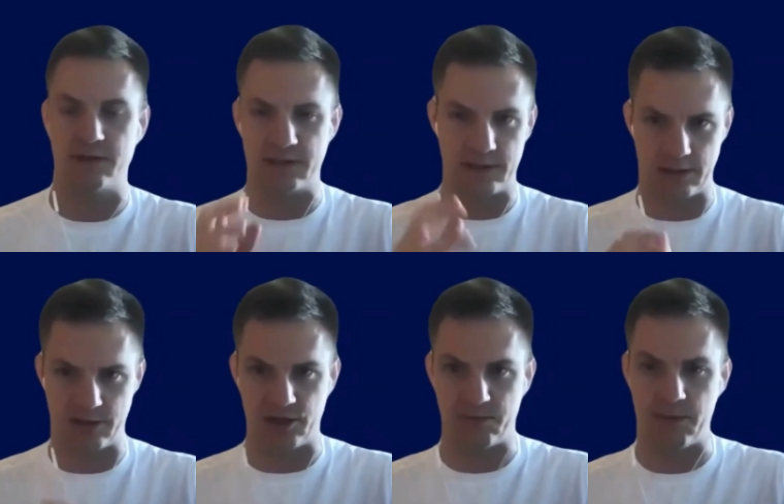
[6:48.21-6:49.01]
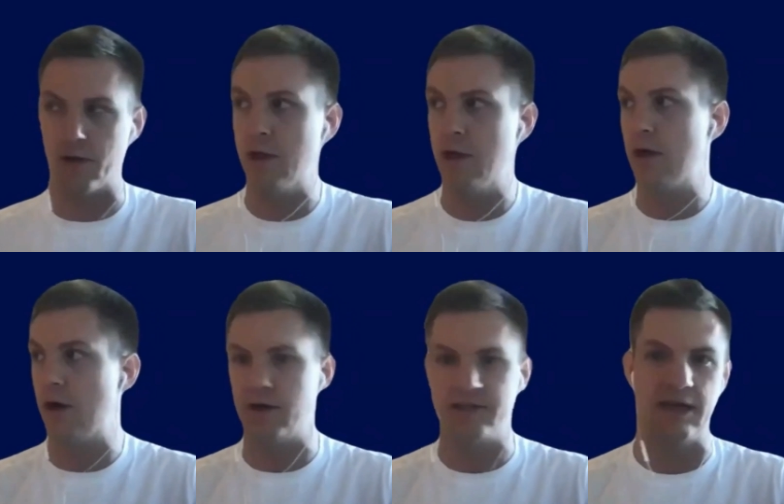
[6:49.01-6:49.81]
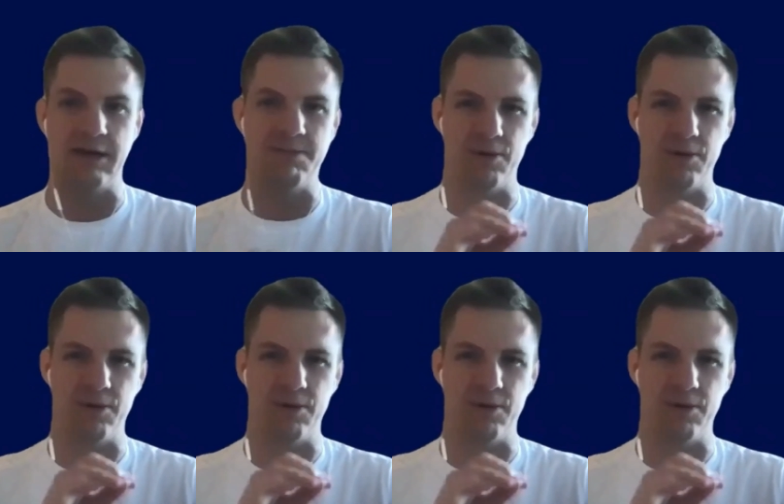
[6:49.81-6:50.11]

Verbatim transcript: which is a 2 mil Aussie,